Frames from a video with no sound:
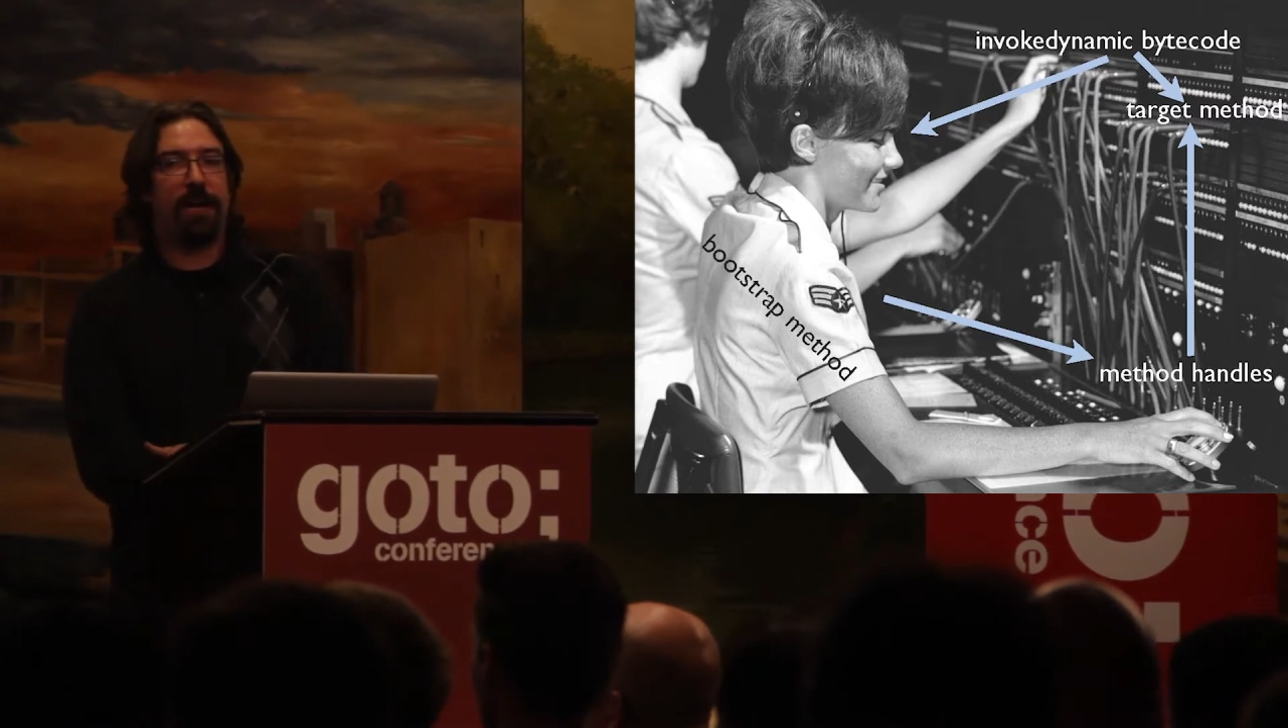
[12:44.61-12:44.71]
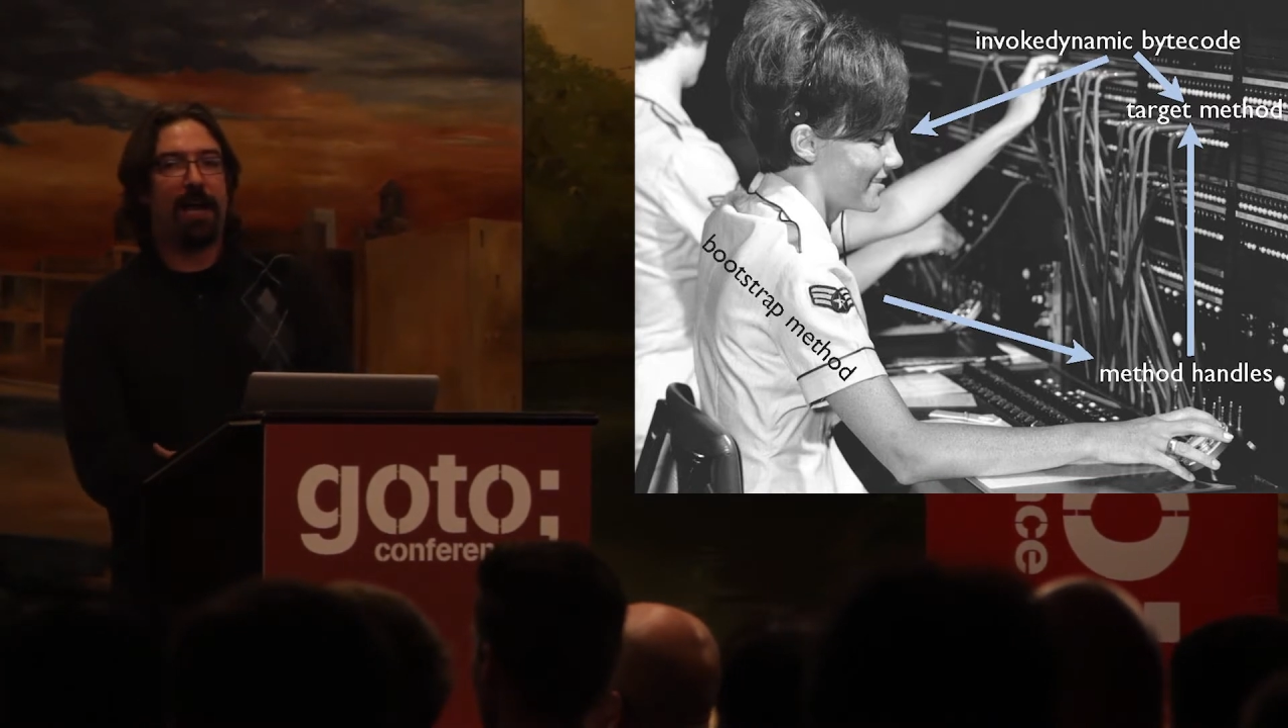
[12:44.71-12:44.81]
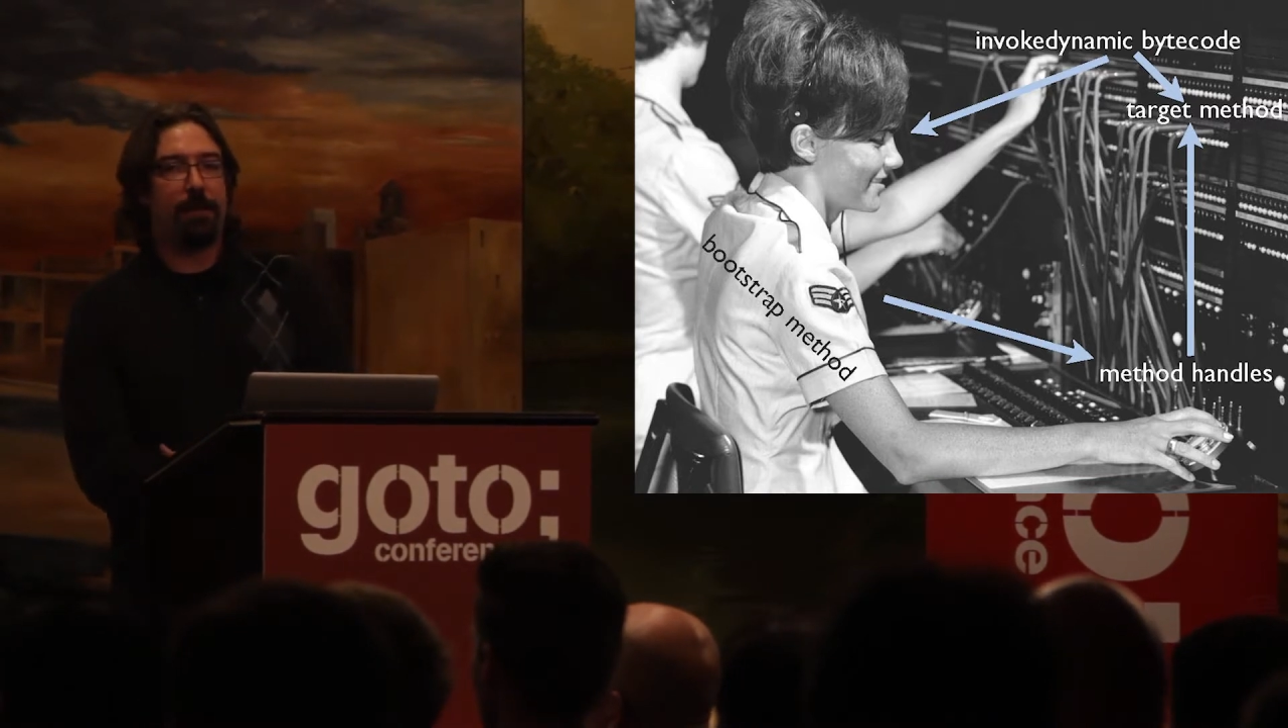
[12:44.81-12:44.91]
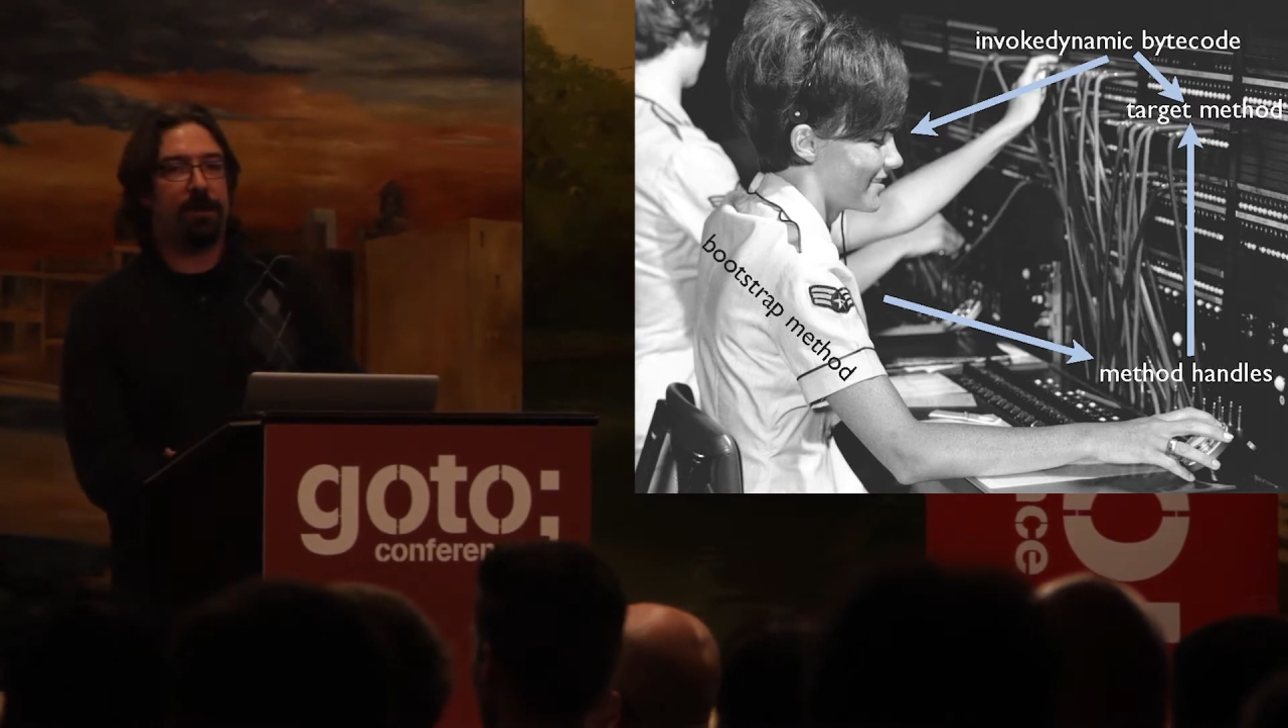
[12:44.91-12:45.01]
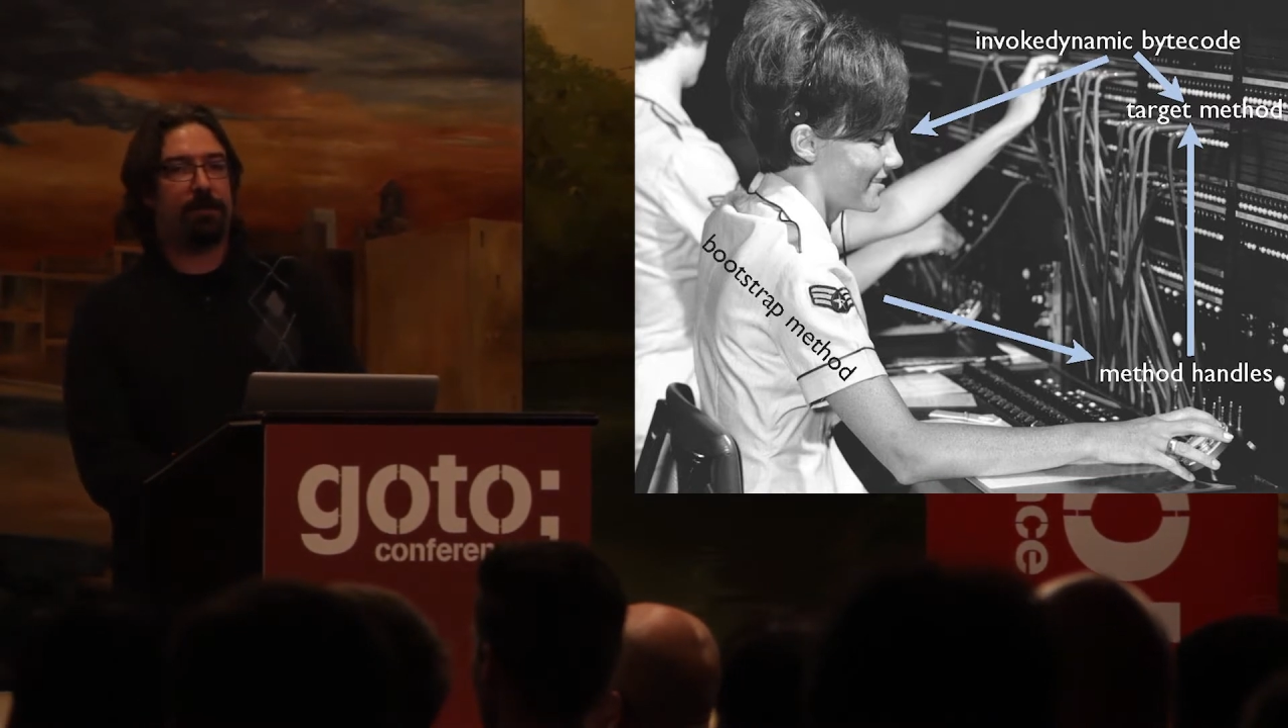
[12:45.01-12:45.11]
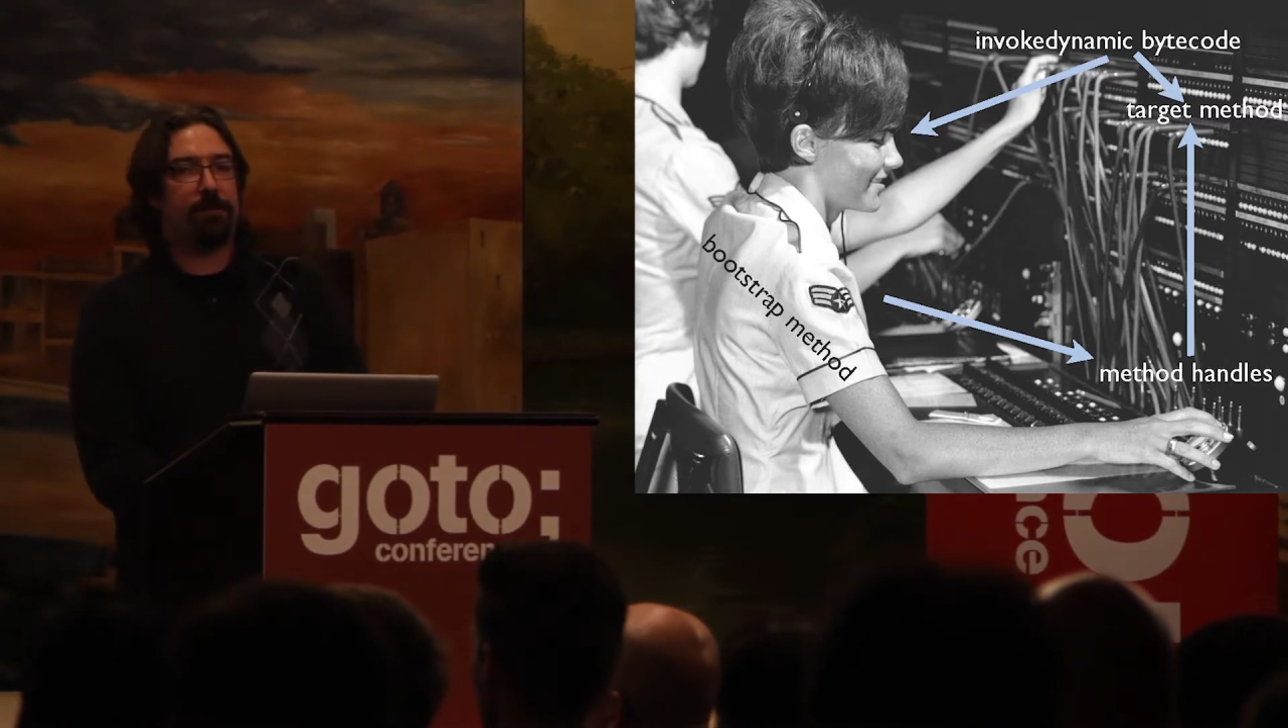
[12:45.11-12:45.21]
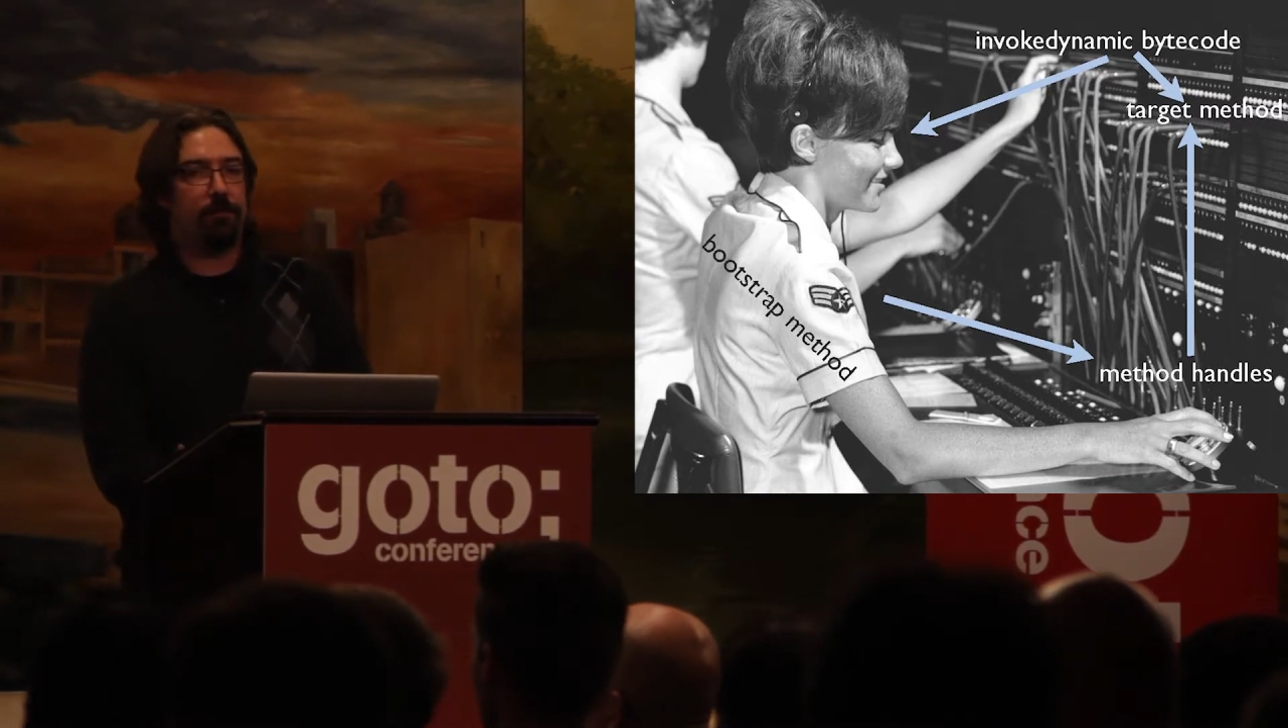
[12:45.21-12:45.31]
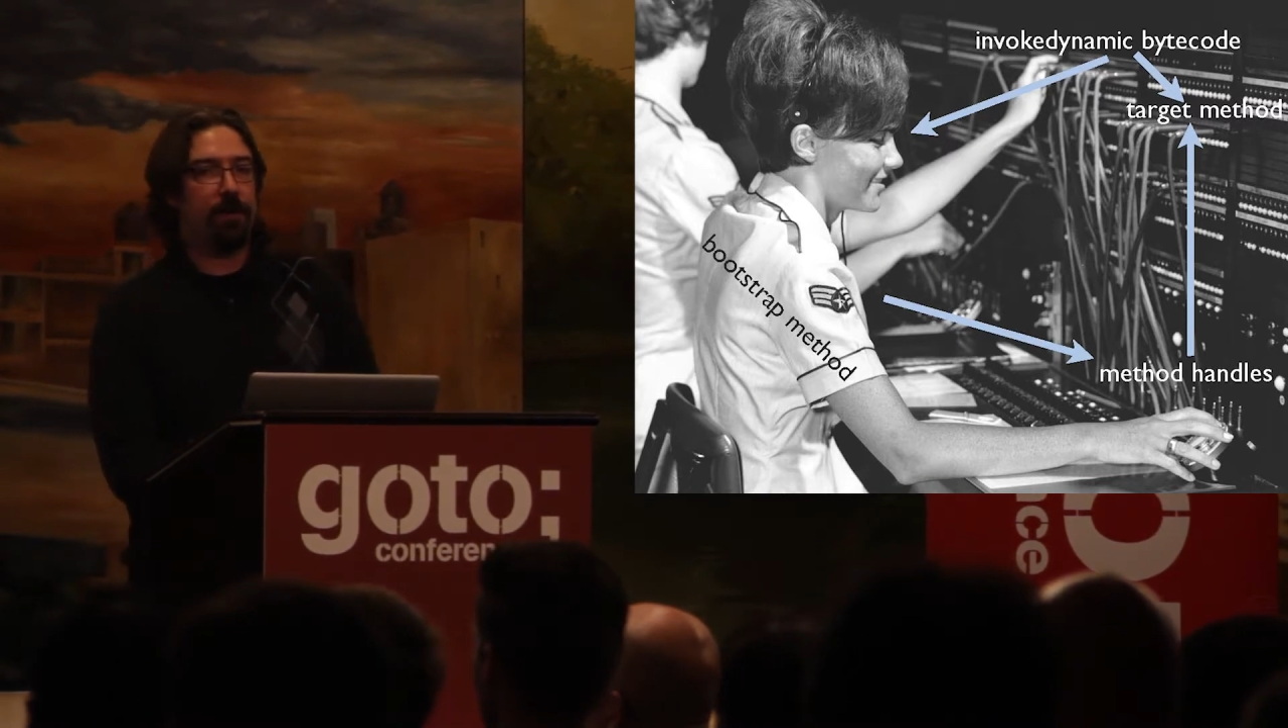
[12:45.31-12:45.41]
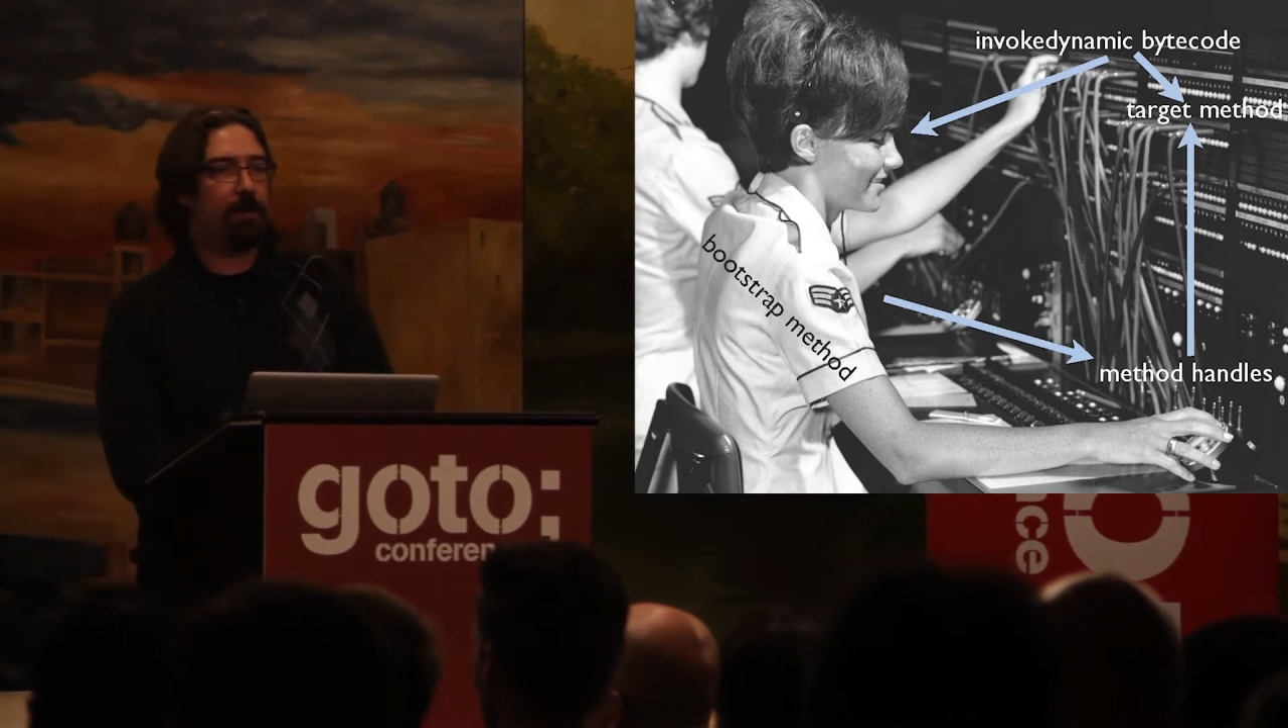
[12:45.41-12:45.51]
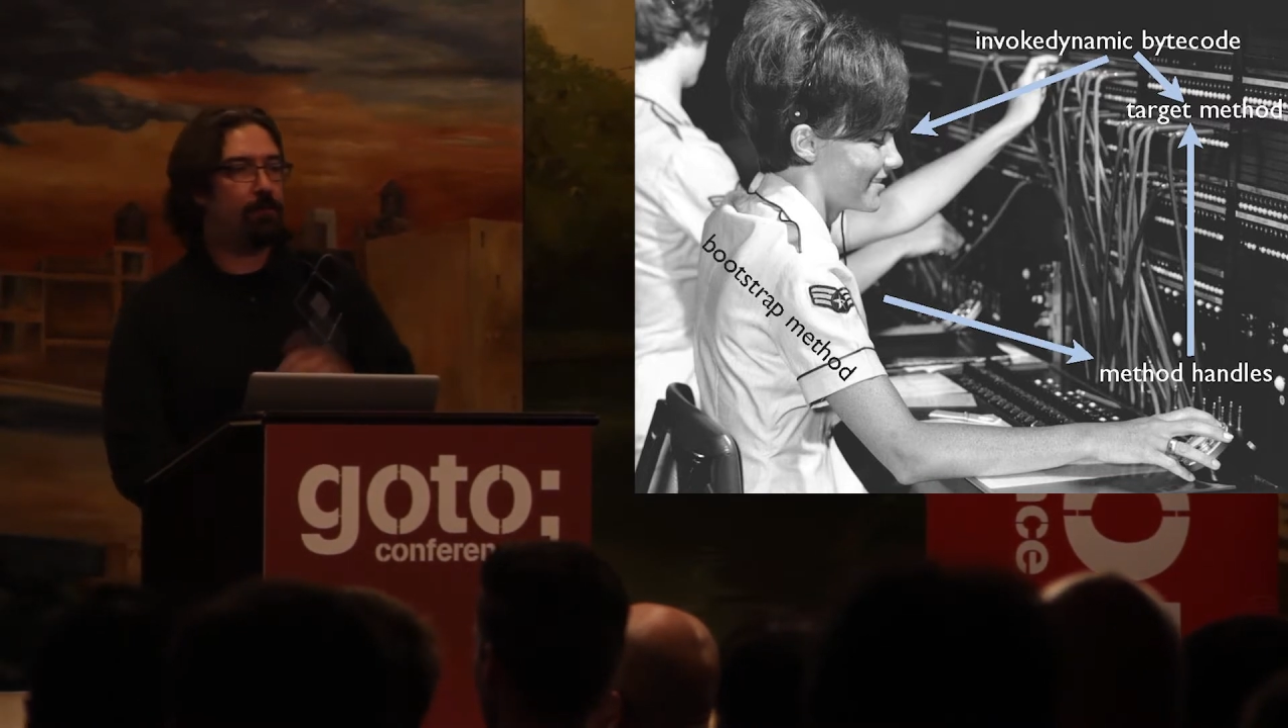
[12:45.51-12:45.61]
dynamic
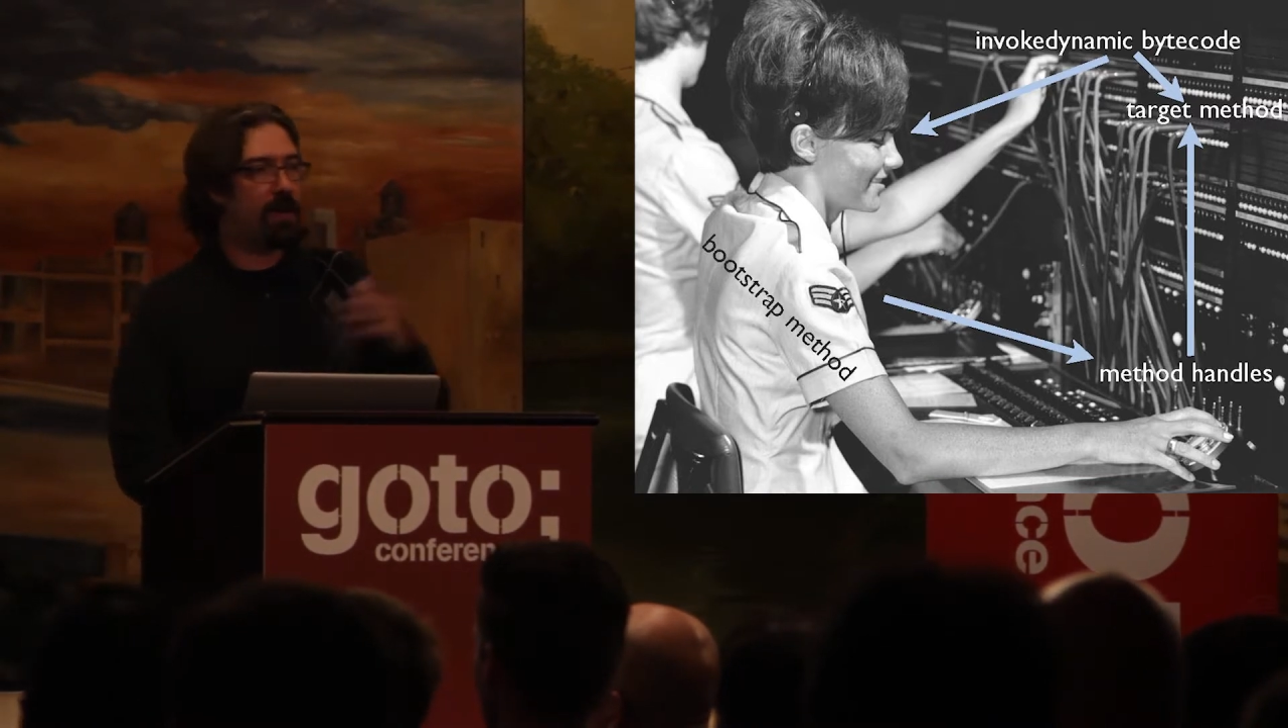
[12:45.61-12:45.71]
that we,